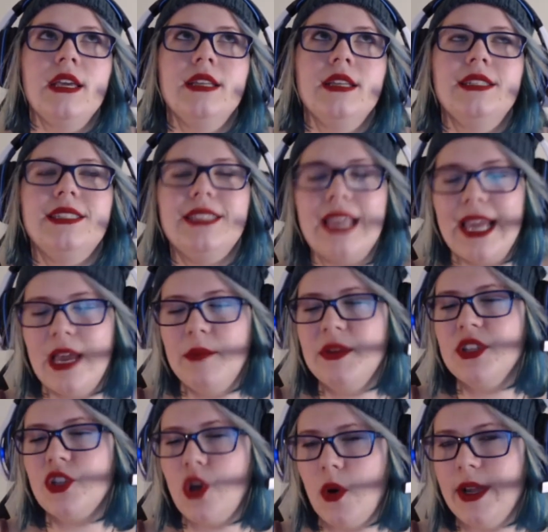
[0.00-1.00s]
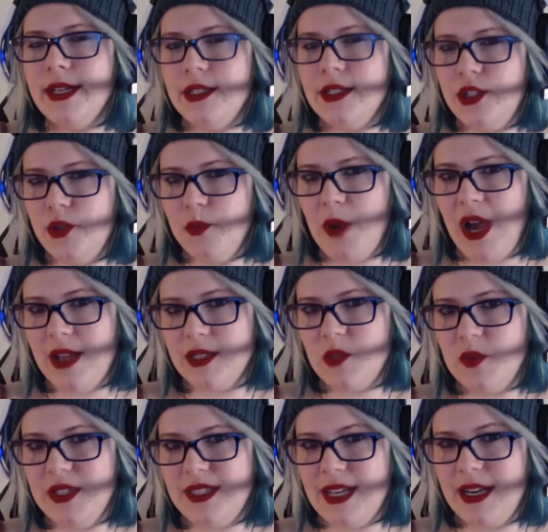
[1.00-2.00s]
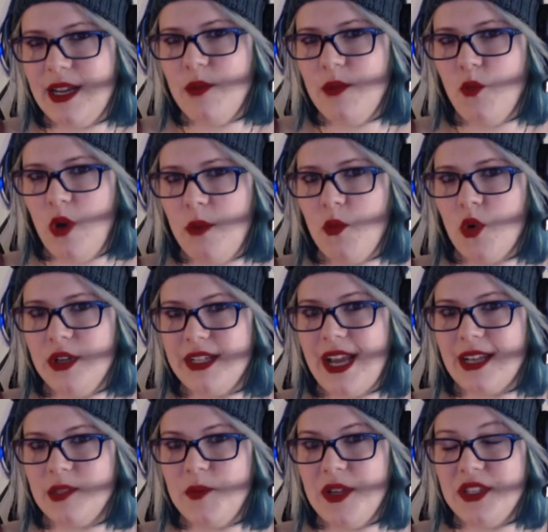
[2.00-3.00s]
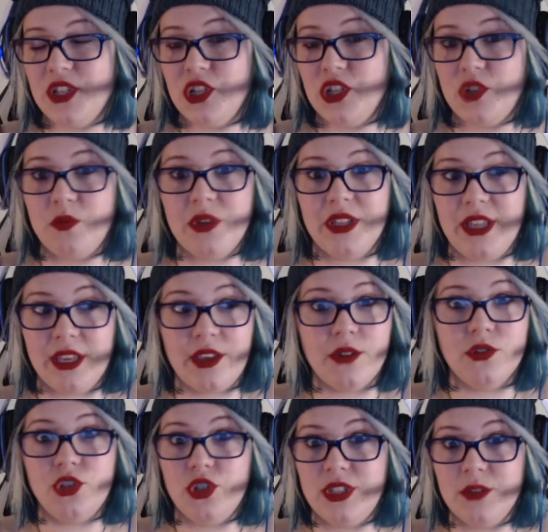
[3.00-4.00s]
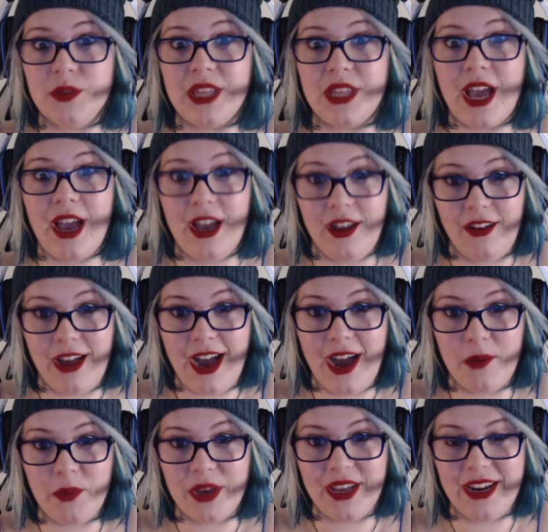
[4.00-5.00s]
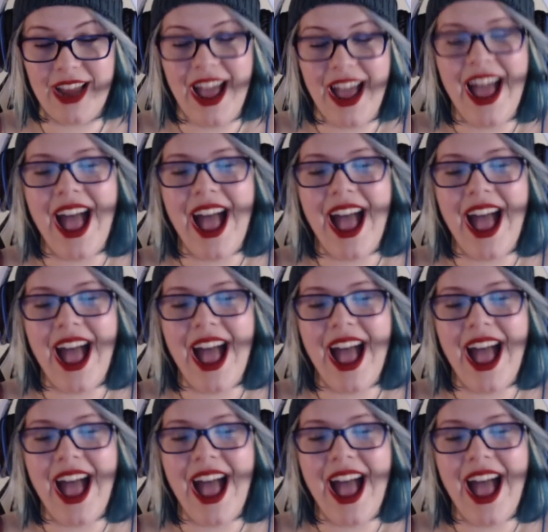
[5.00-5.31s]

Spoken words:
Sam is going to possibly send him one more text message and be like, yo, did you see what the hell happened?